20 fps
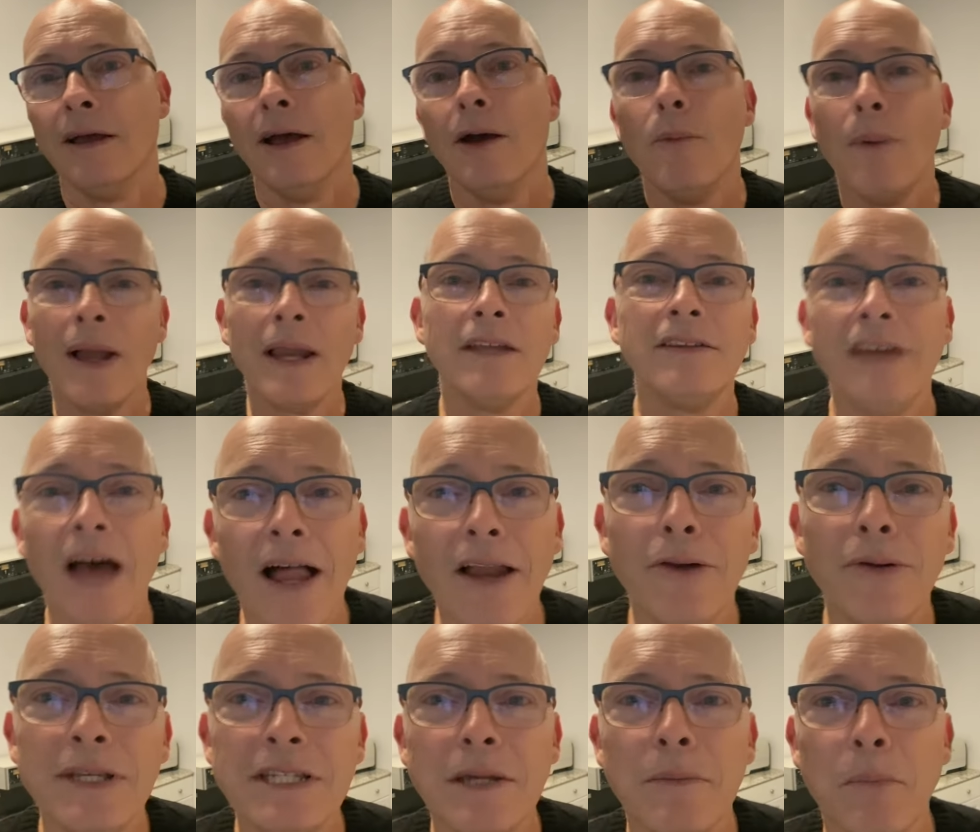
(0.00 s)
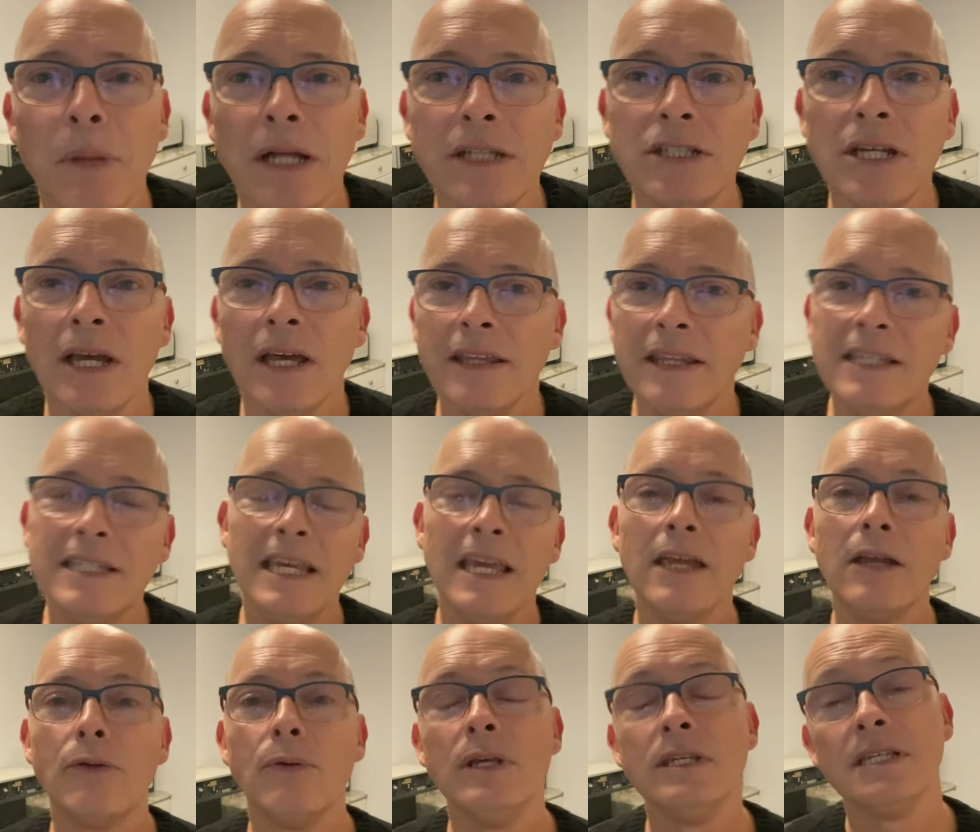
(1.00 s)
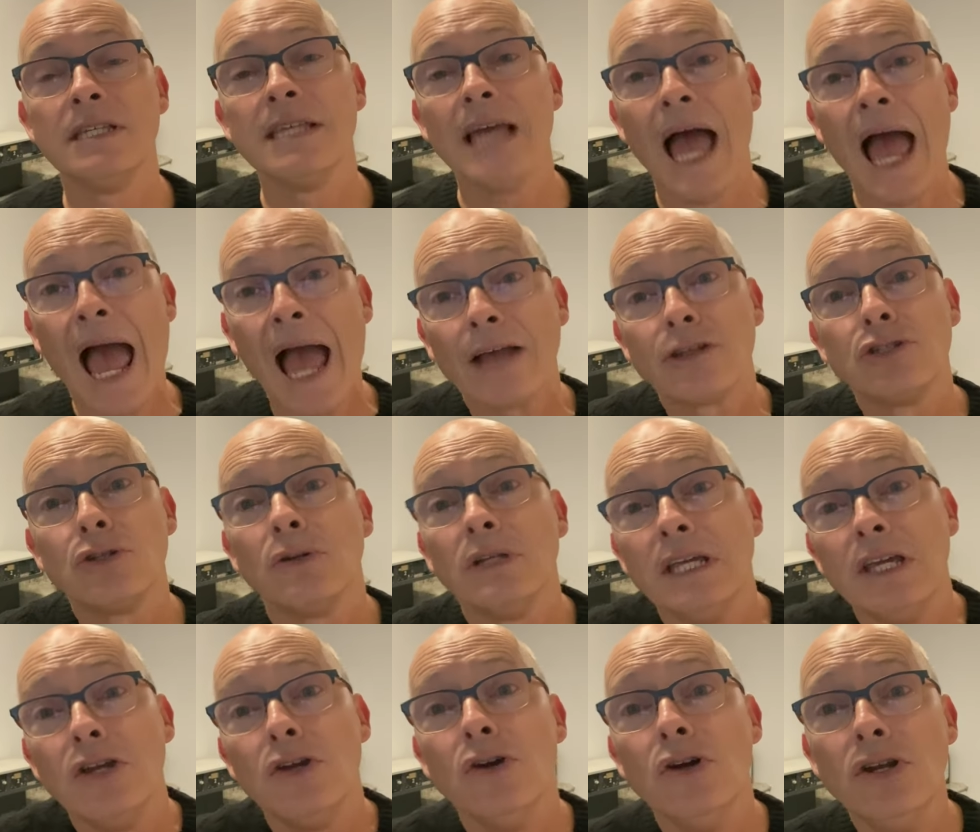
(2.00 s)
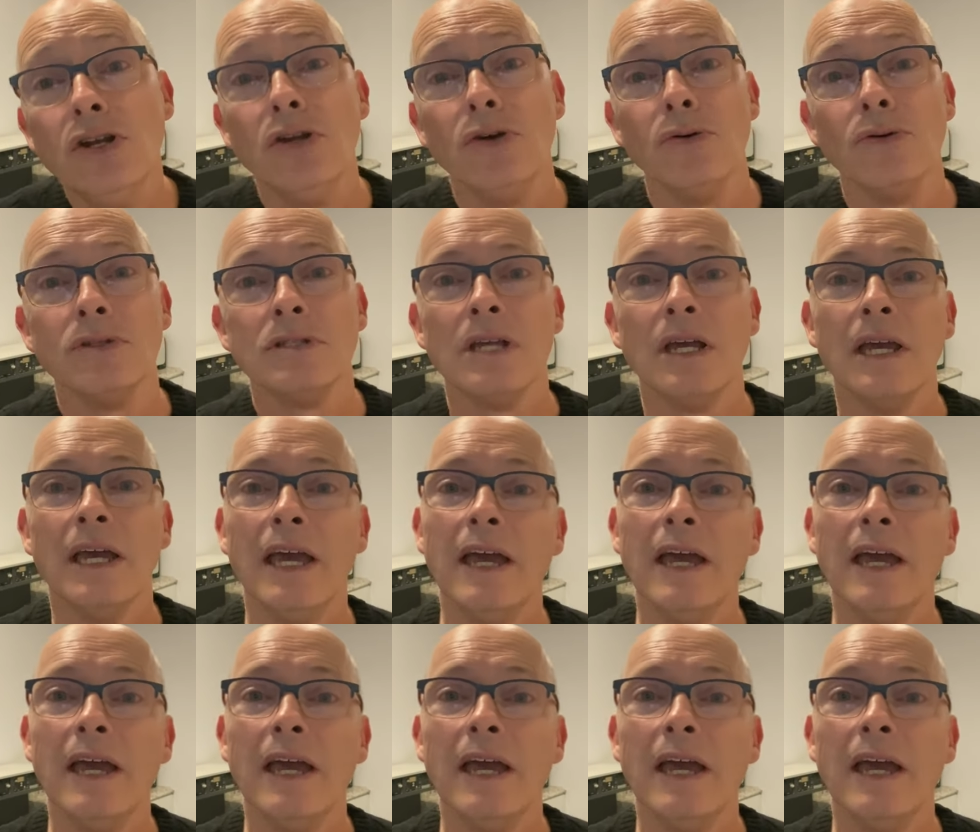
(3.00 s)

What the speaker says: While a dollar isn't much, this increase is actually good news.